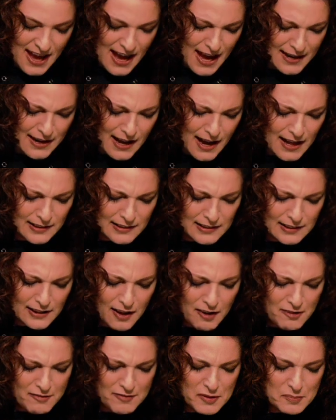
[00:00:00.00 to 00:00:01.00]
And I
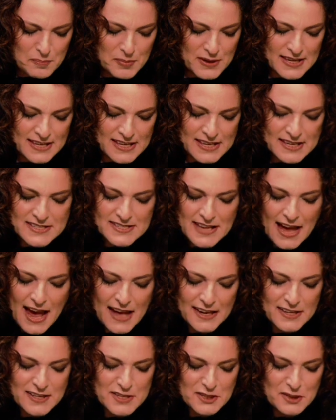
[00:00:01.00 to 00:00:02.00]
love the peas
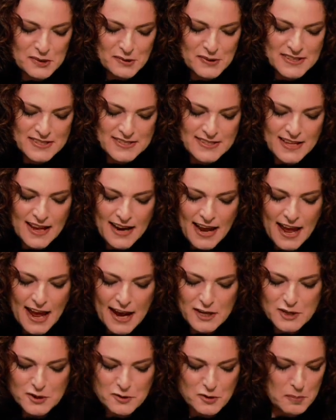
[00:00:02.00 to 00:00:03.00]
added to it as that
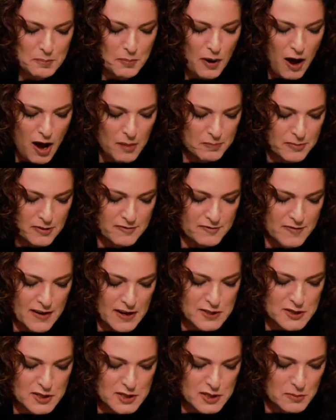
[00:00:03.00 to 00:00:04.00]
extra pop of
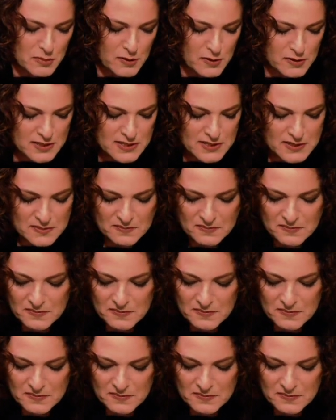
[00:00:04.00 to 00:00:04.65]
vegetables